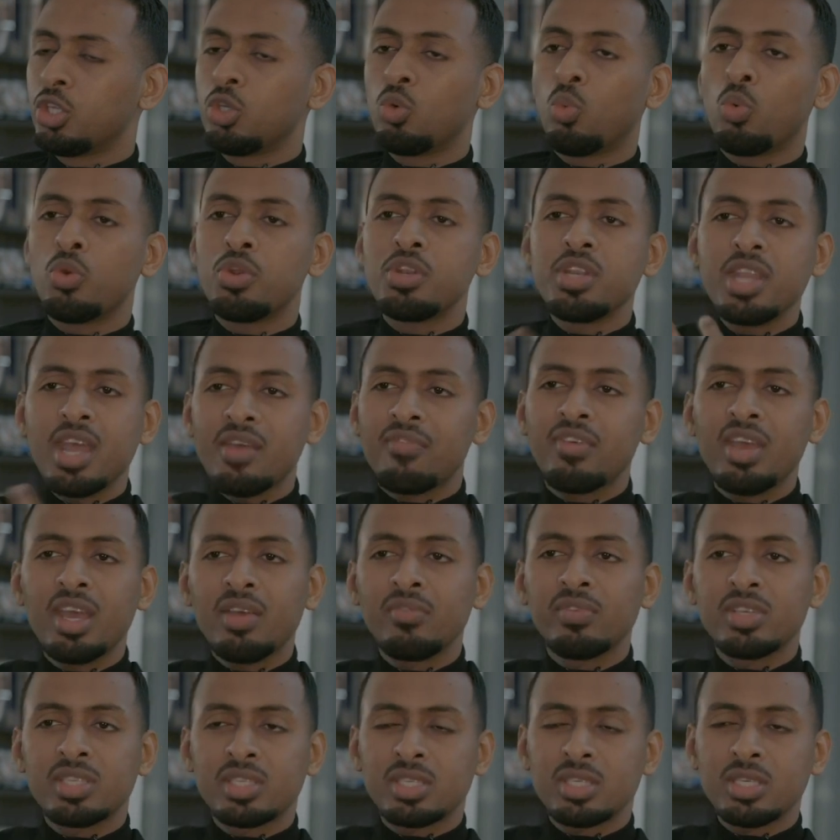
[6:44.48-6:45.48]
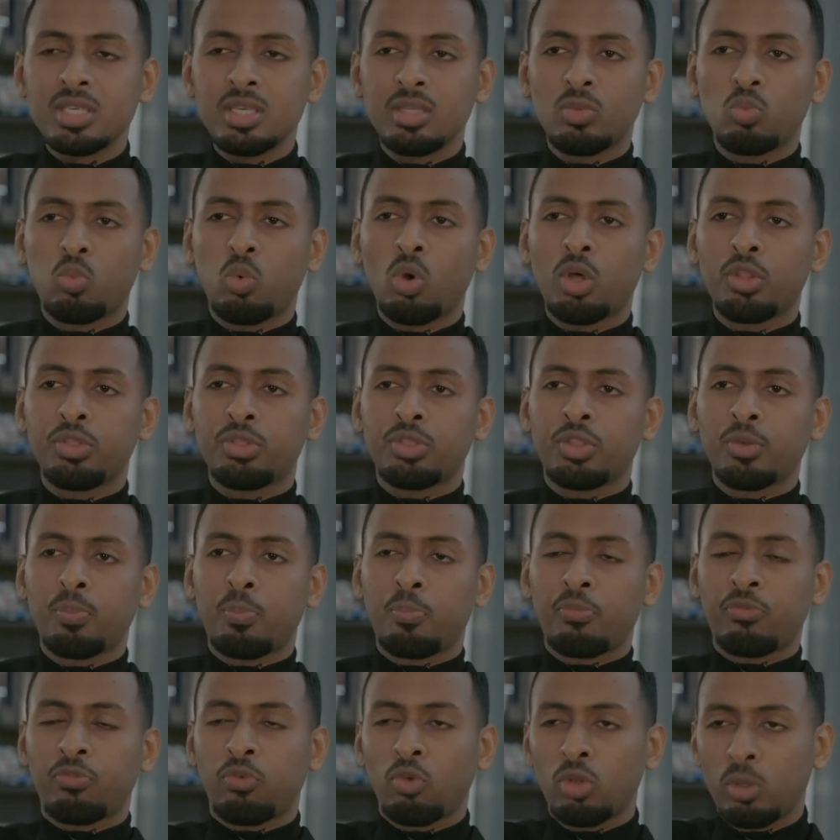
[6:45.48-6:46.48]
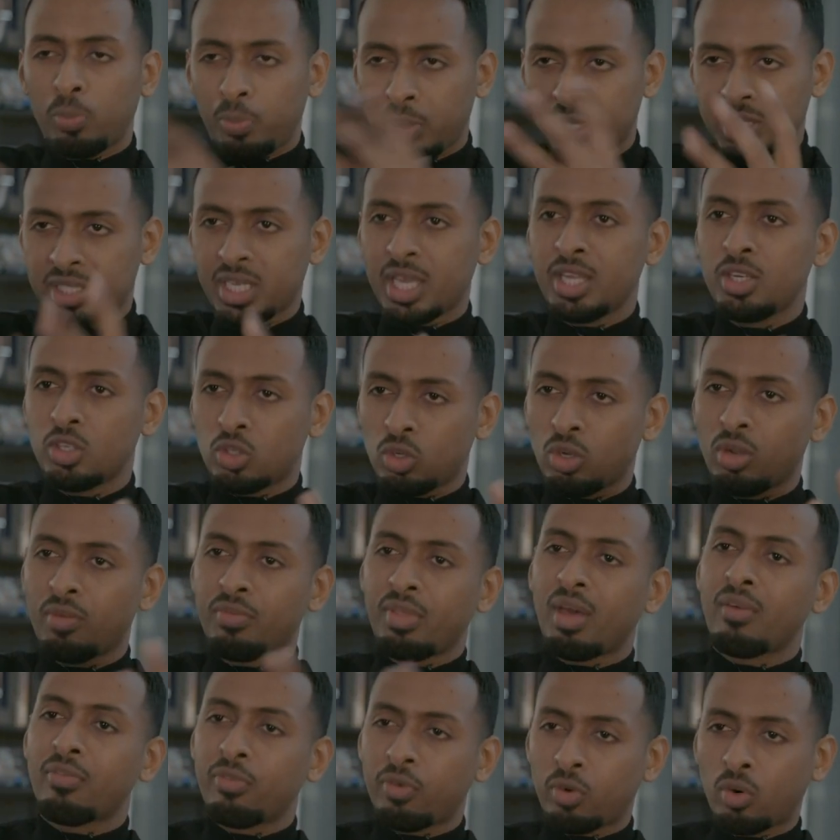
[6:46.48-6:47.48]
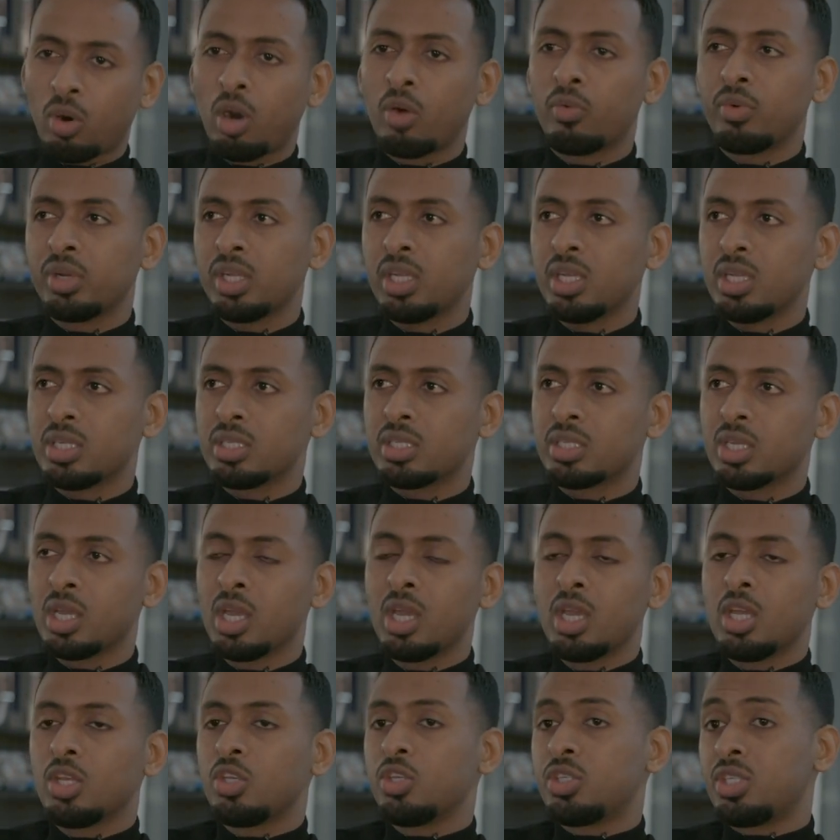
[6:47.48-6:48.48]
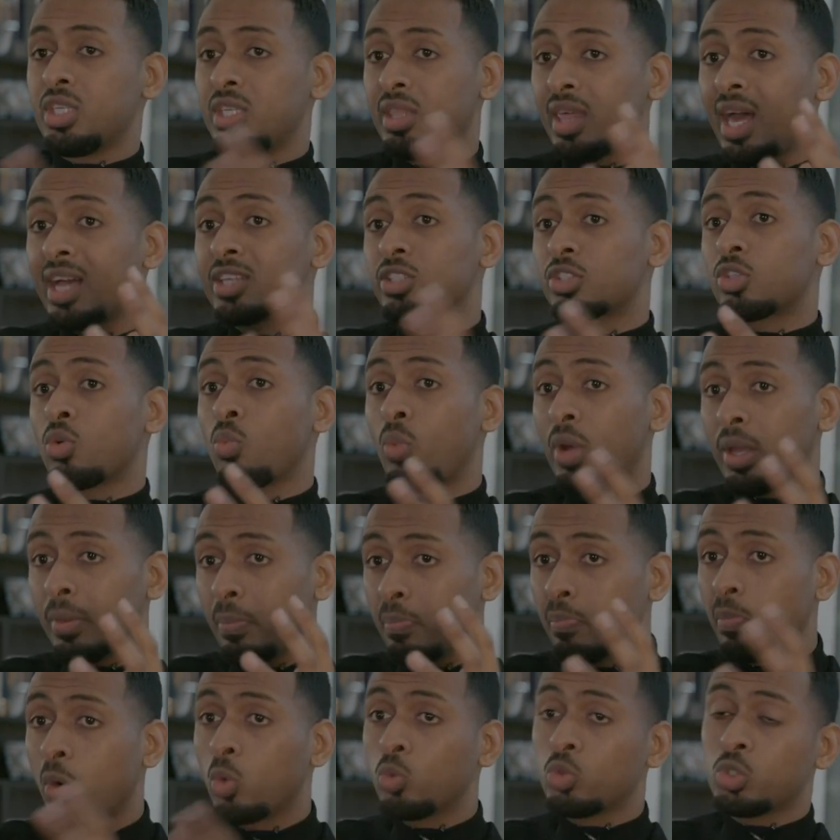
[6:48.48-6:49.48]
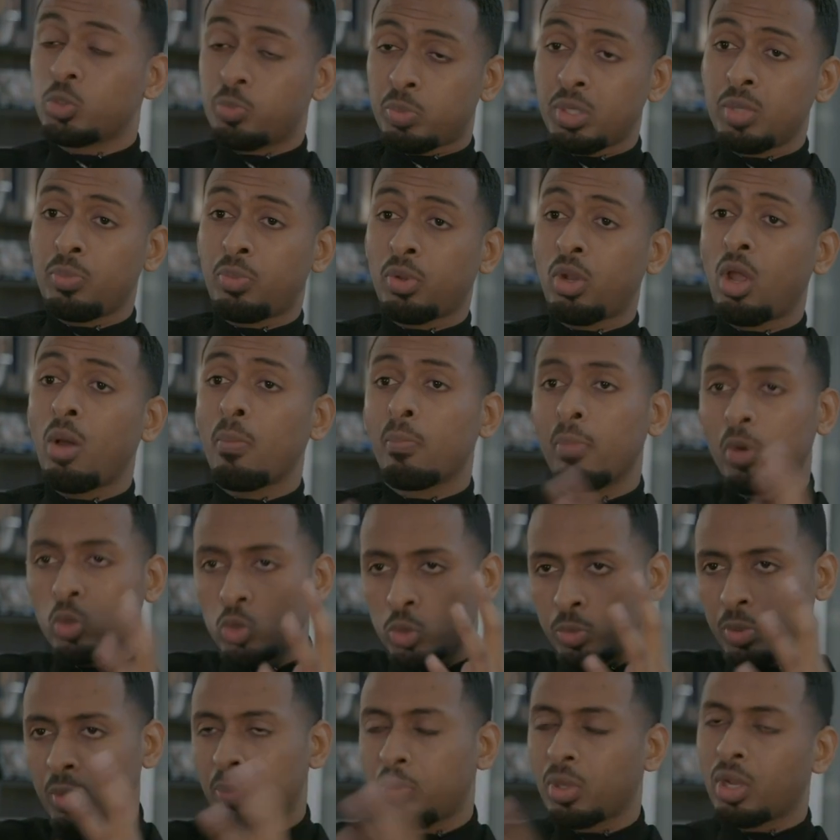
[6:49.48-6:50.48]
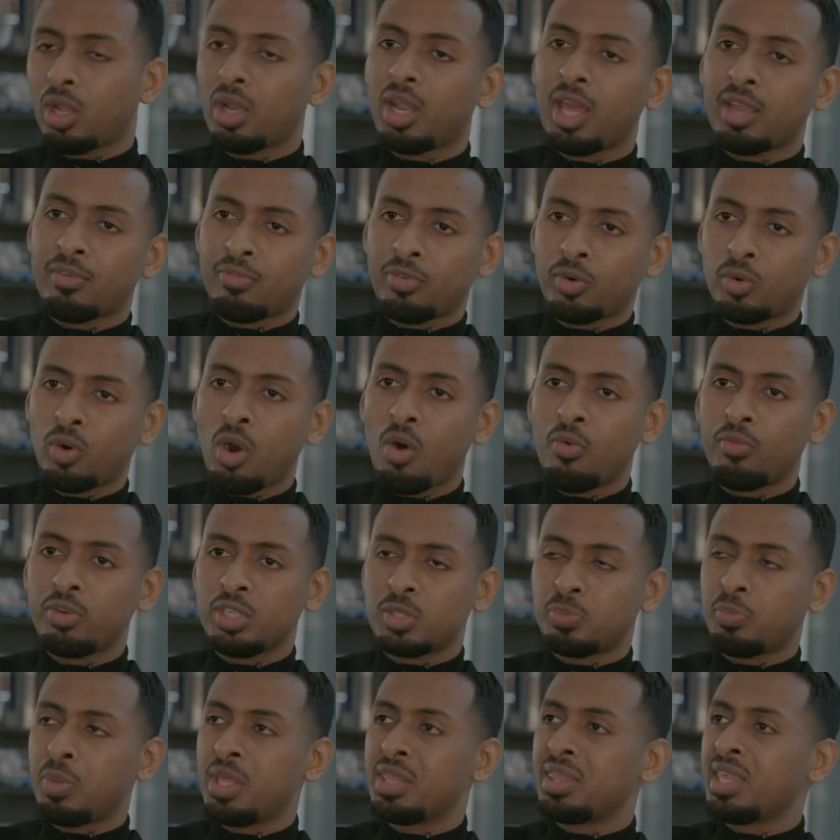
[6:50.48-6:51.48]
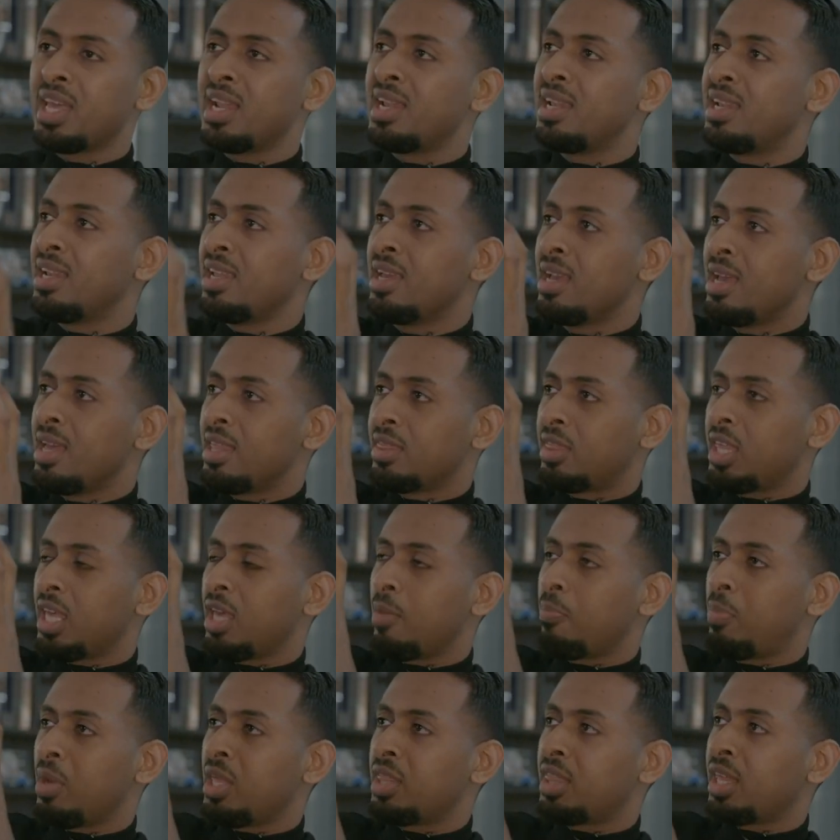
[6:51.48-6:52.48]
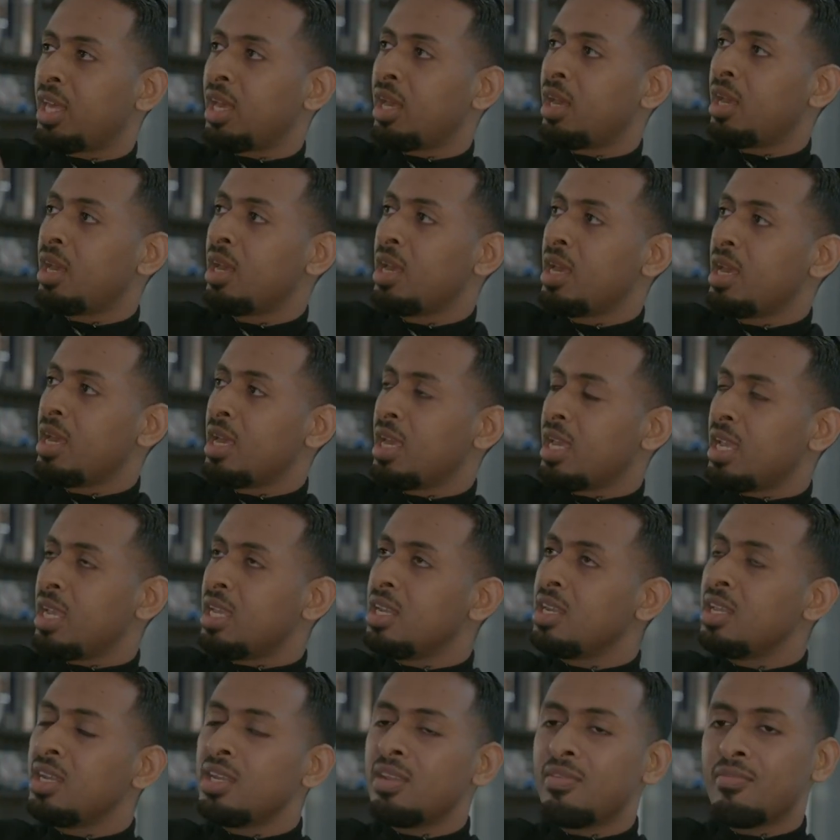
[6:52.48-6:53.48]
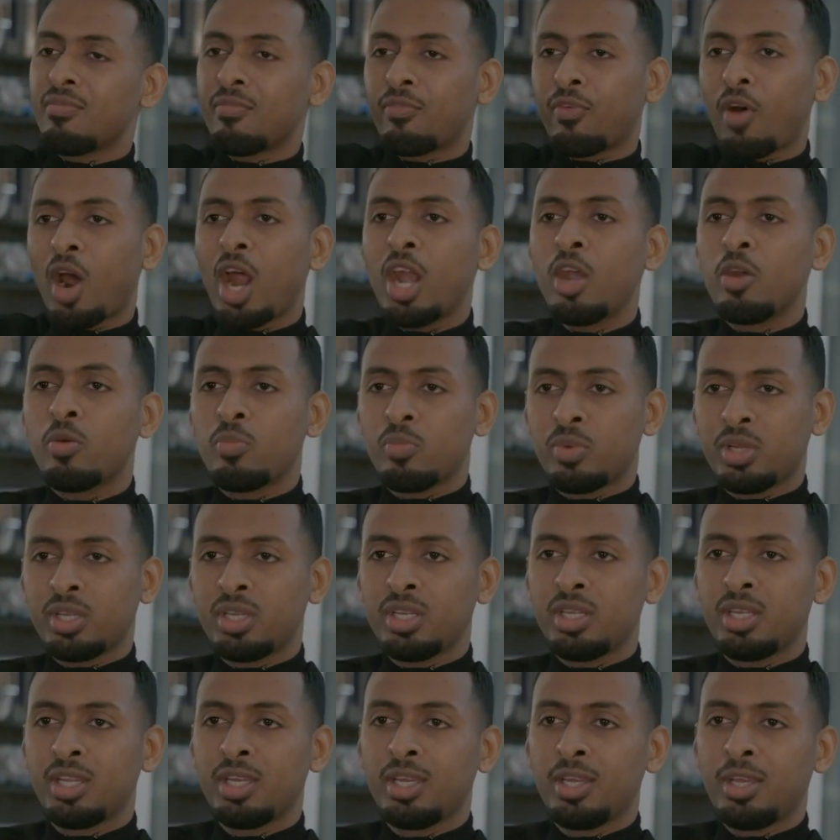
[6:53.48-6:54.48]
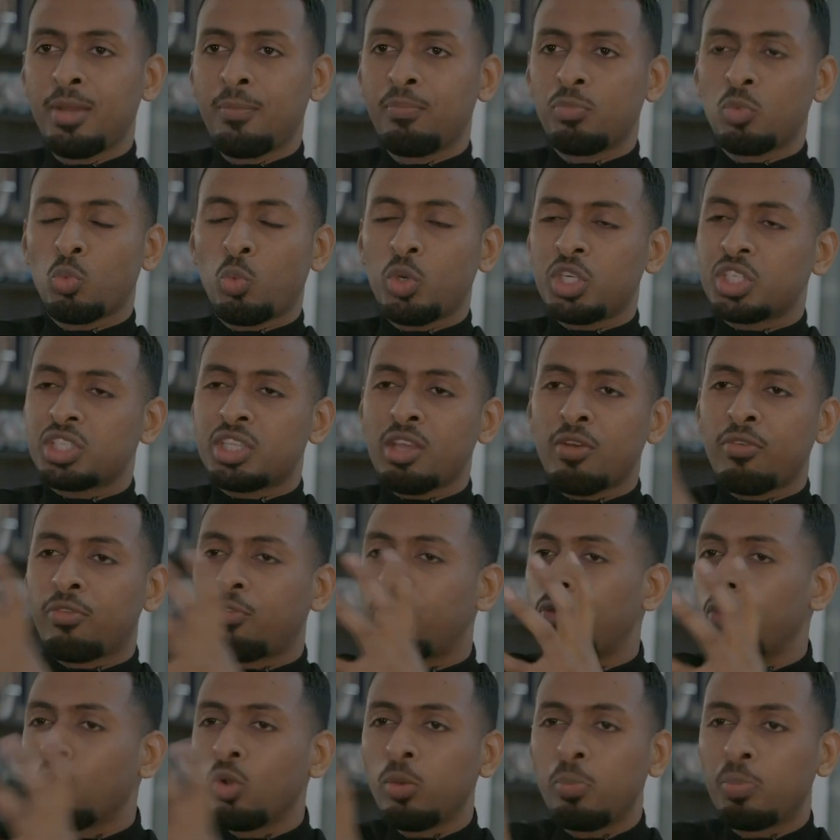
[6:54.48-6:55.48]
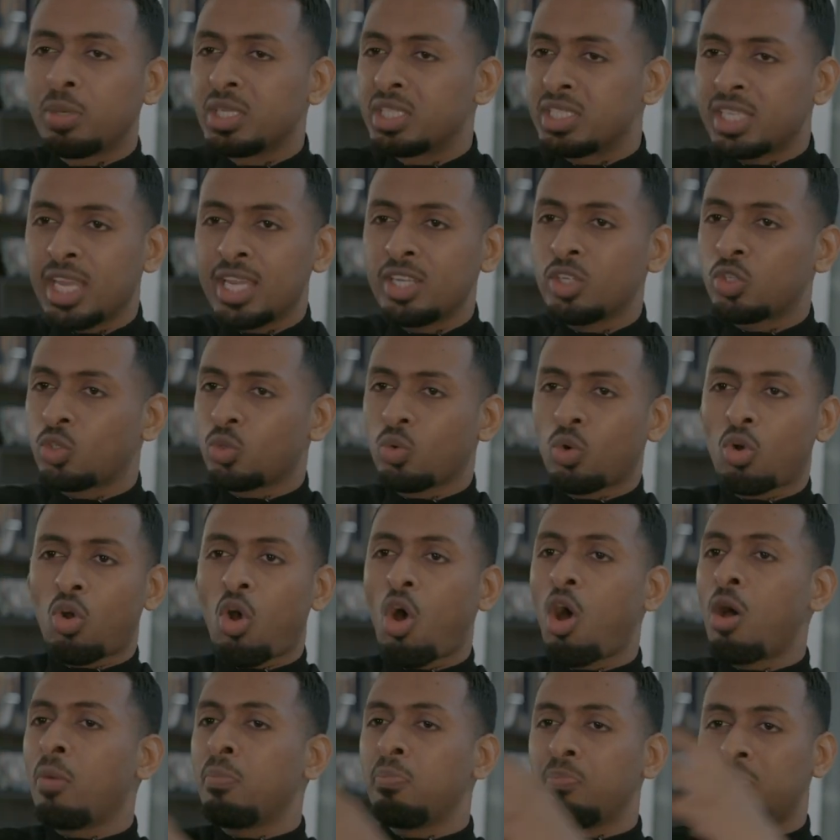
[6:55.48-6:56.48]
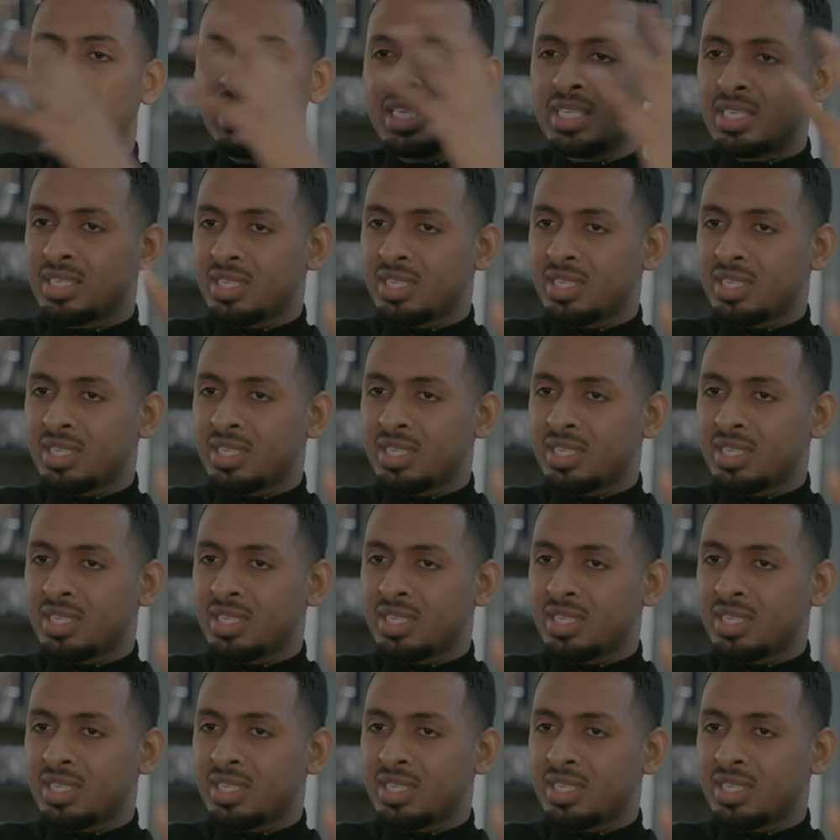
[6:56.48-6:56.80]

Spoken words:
you will never ever see what the full potential of that Ferrari is. You see, that's the way most people are. Most people are like Ferraris, but they're in an environment which their full potential can't be